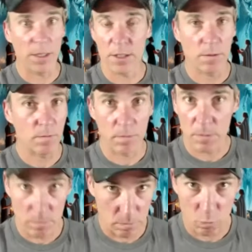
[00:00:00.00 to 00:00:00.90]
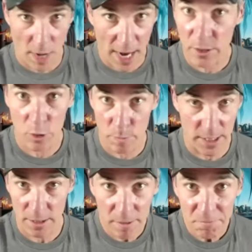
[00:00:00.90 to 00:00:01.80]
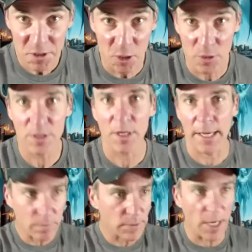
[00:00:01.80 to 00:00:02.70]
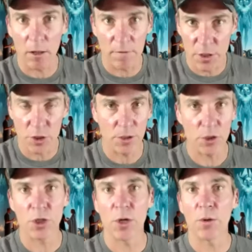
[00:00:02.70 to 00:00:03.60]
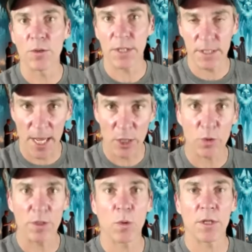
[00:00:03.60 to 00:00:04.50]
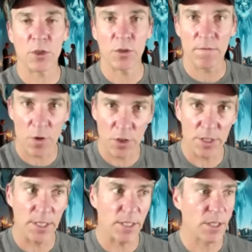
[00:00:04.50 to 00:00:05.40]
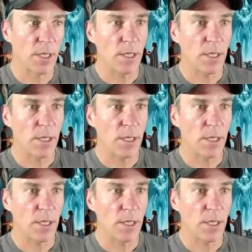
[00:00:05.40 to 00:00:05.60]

as regular media, just like television shows, etc., as well as universities,